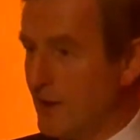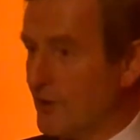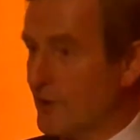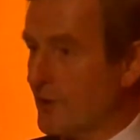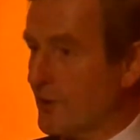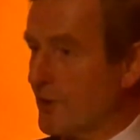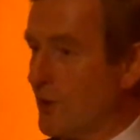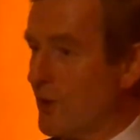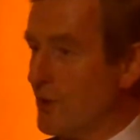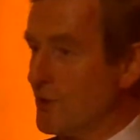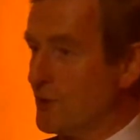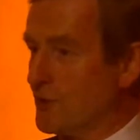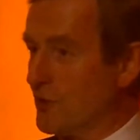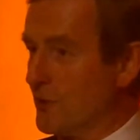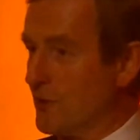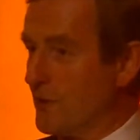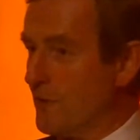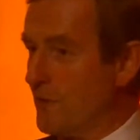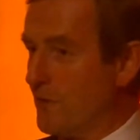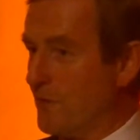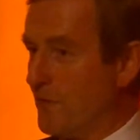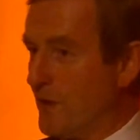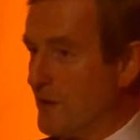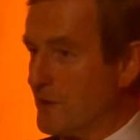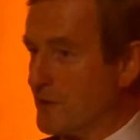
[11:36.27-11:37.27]
the cultural
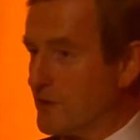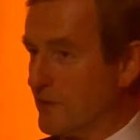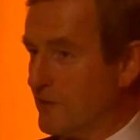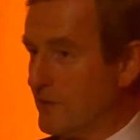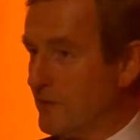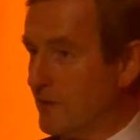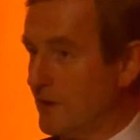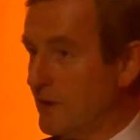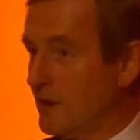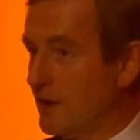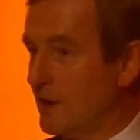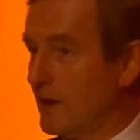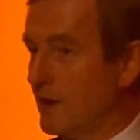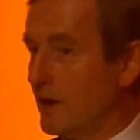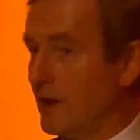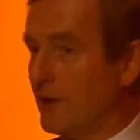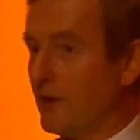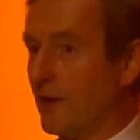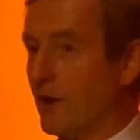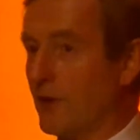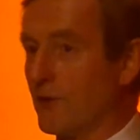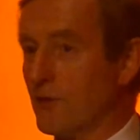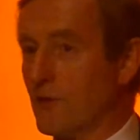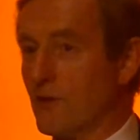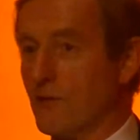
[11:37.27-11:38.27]
festival in
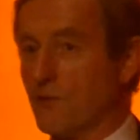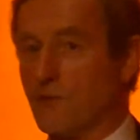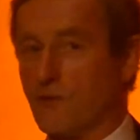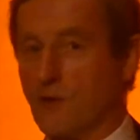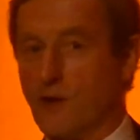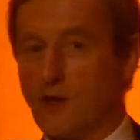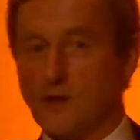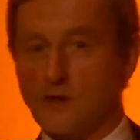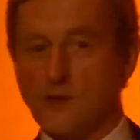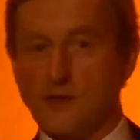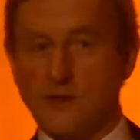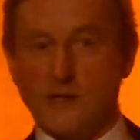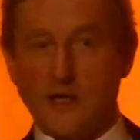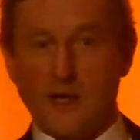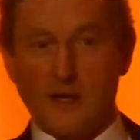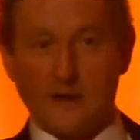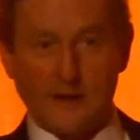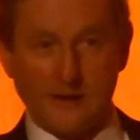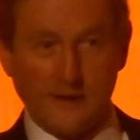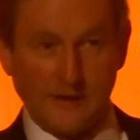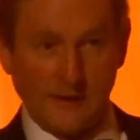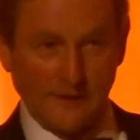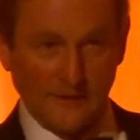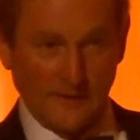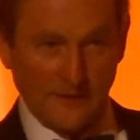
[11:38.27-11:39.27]
honour of Grace
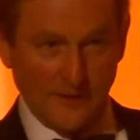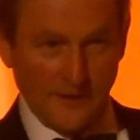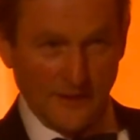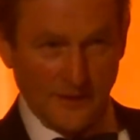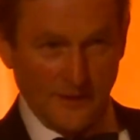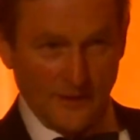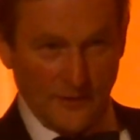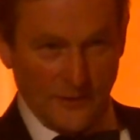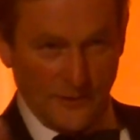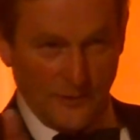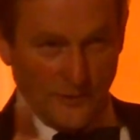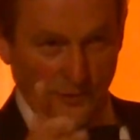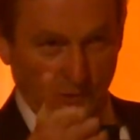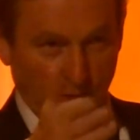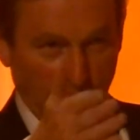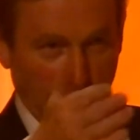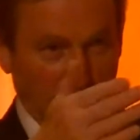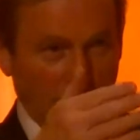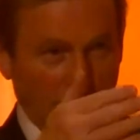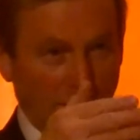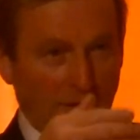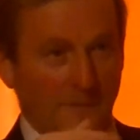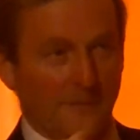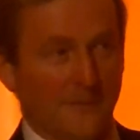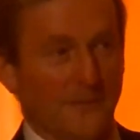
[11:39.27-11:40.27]
Kelly, whose
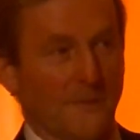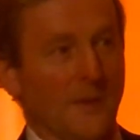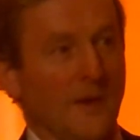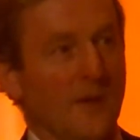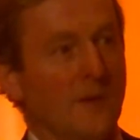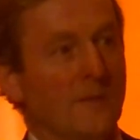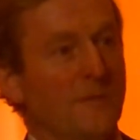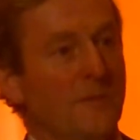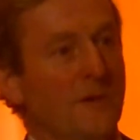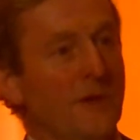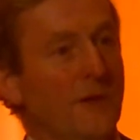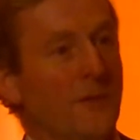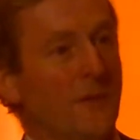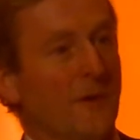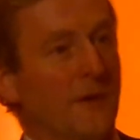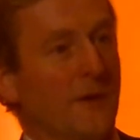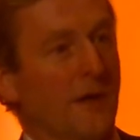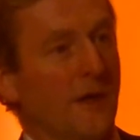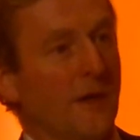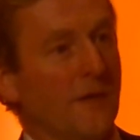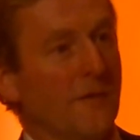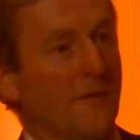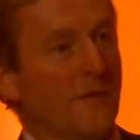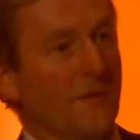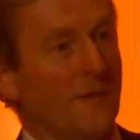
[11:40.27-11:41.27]
people
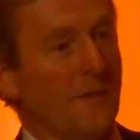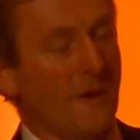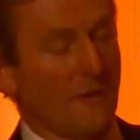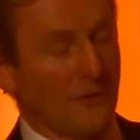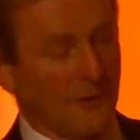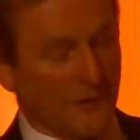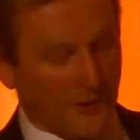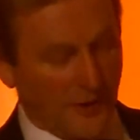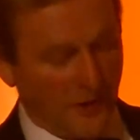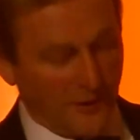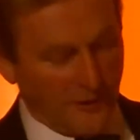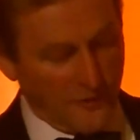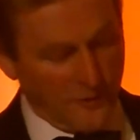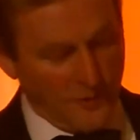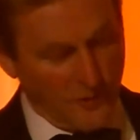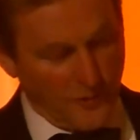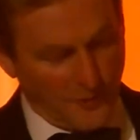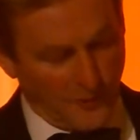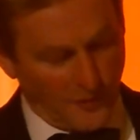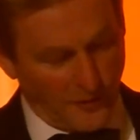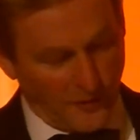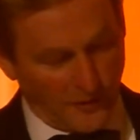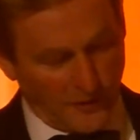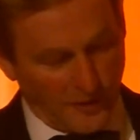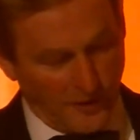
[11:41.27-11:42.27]
came from outside
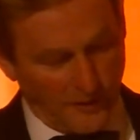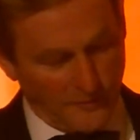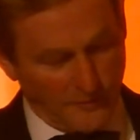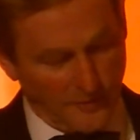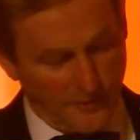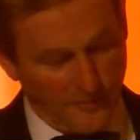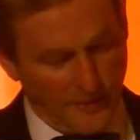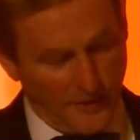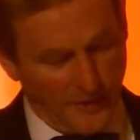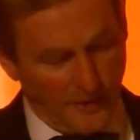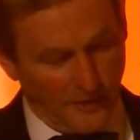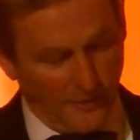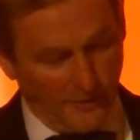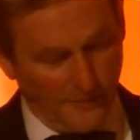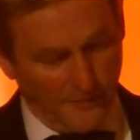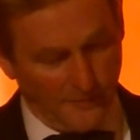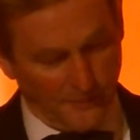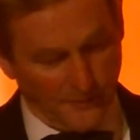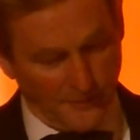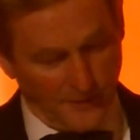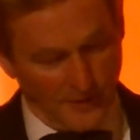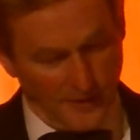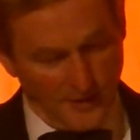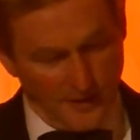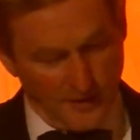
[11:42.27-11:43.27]
Newport, County Mayo.
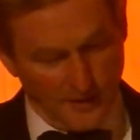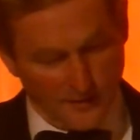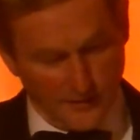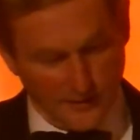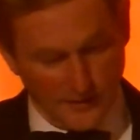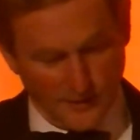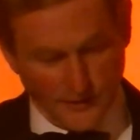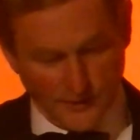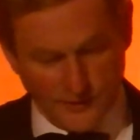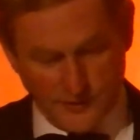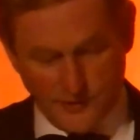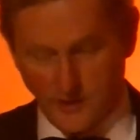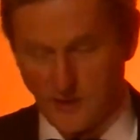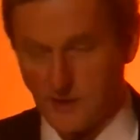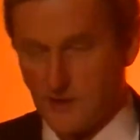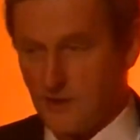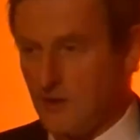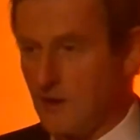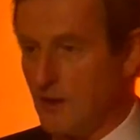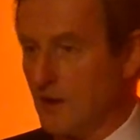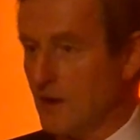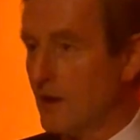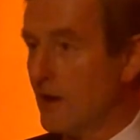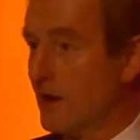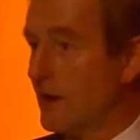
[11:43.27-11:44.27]
There's the,
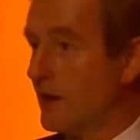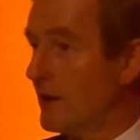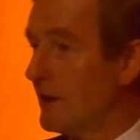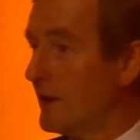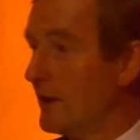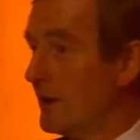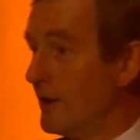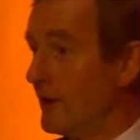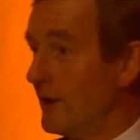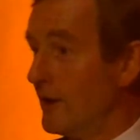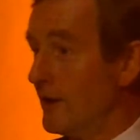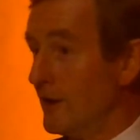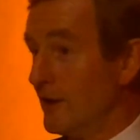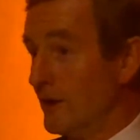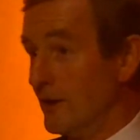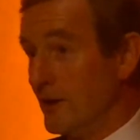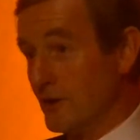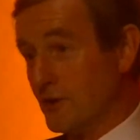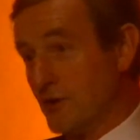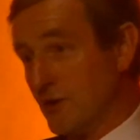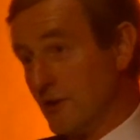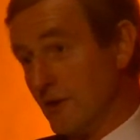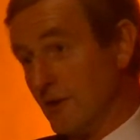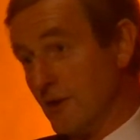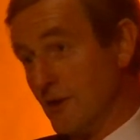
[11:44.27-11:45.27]

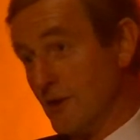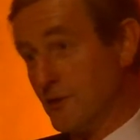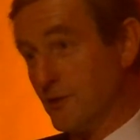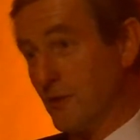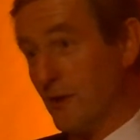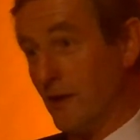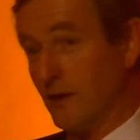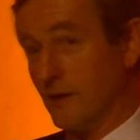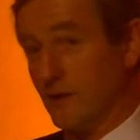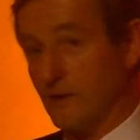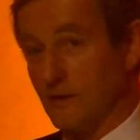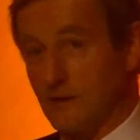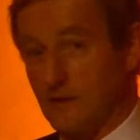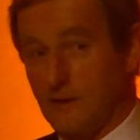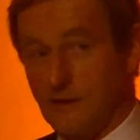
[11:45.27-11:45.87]
listen to this one,